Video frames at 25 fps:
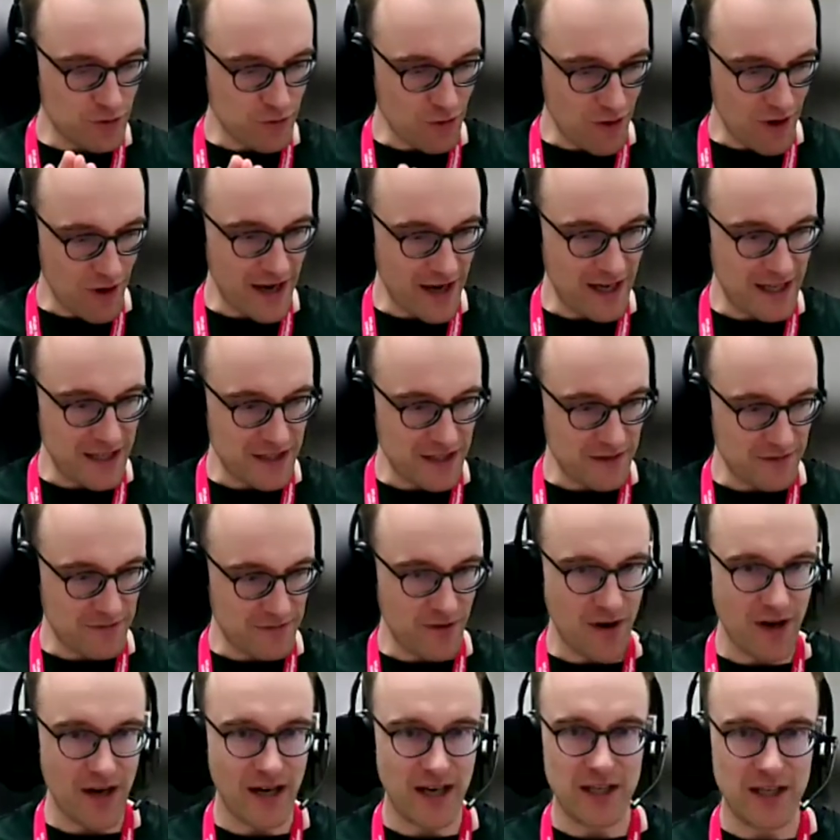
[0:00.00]
trying to
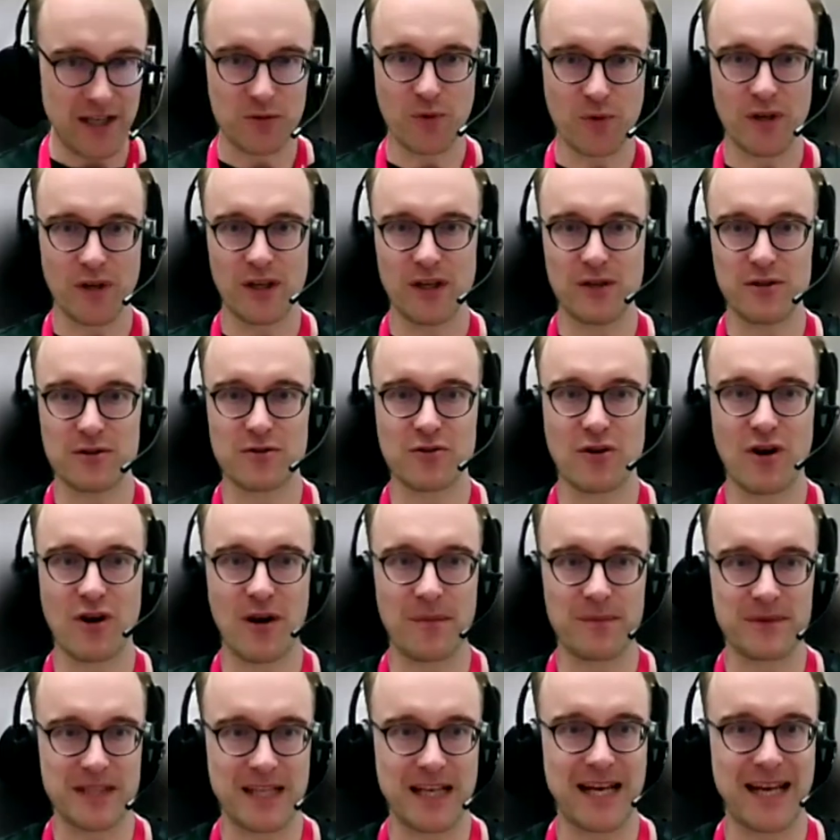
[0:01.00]
find what you
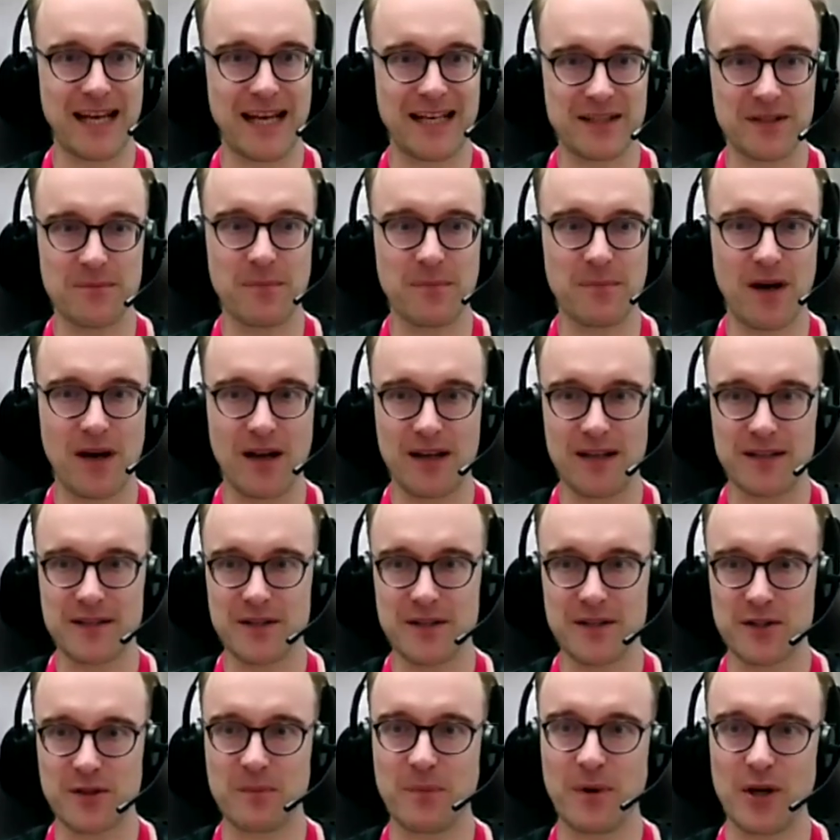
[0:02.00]
describe as the latent
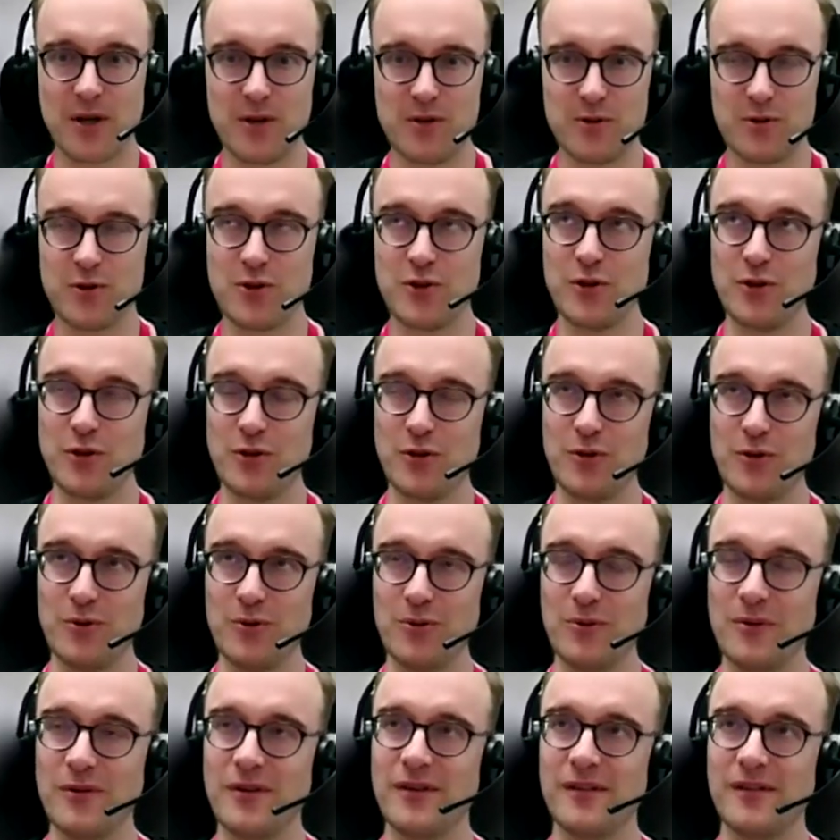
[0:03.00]
bias as opposed
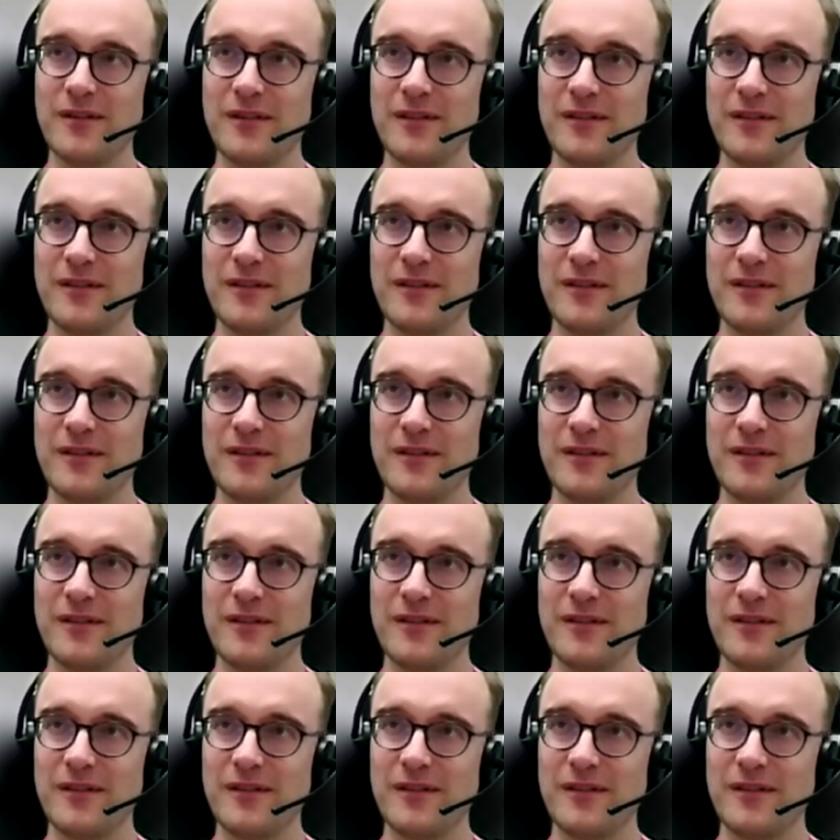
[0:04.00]
to